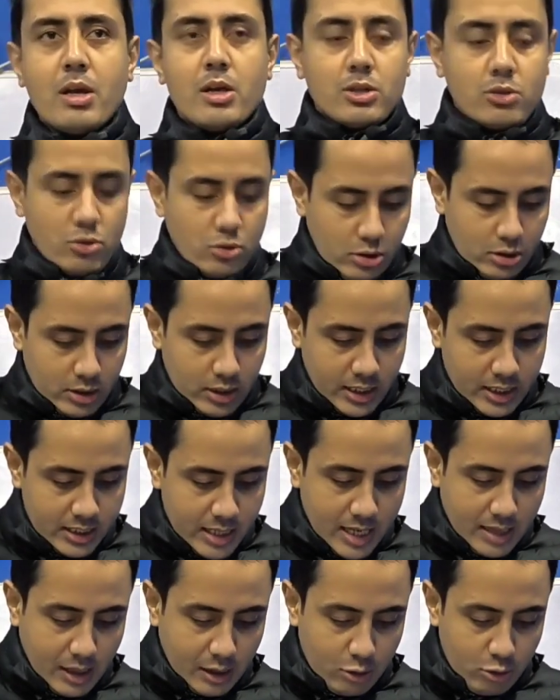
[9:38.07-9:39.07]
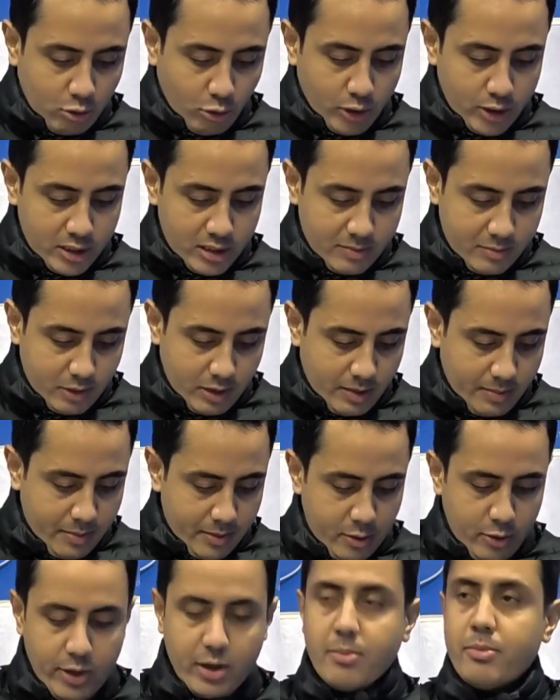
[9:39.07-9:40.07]
So these are the two questions number
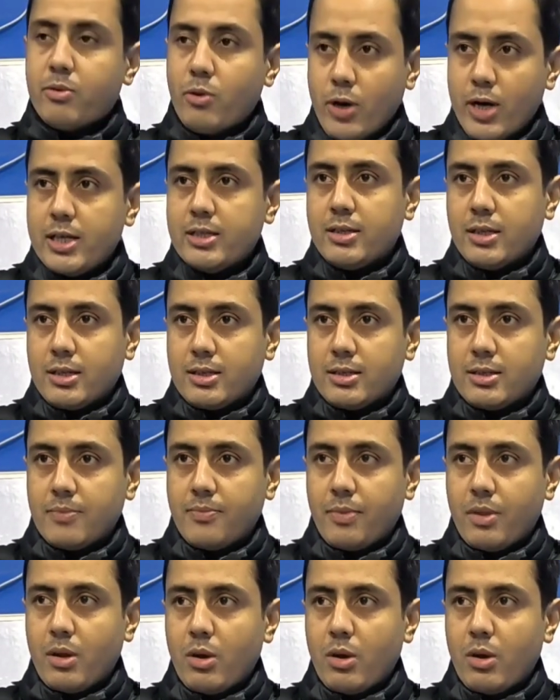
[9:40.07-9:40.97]
25 and 26.